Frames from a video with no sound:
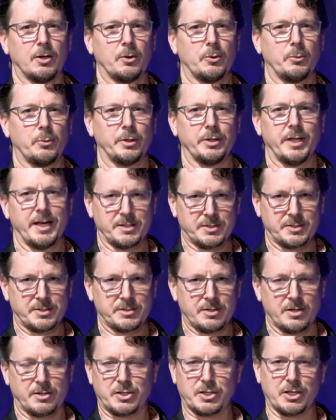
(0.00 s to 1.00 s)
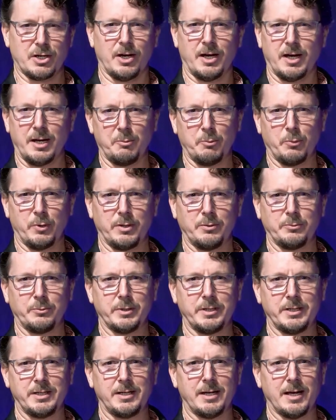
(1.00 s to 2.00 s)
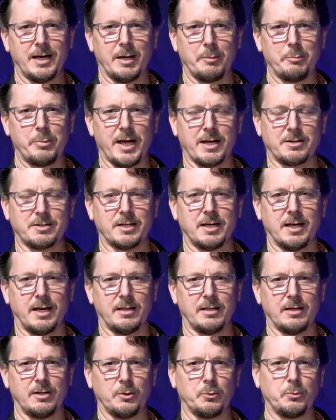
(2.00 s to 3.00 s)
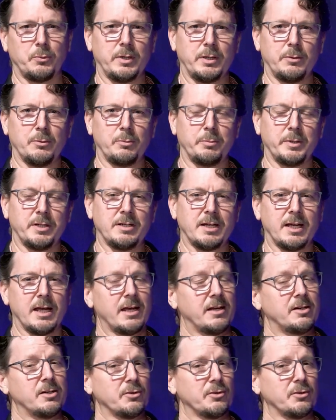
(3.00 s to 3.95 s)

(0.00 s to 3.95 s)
Well, next time when we are back together, we will be digging into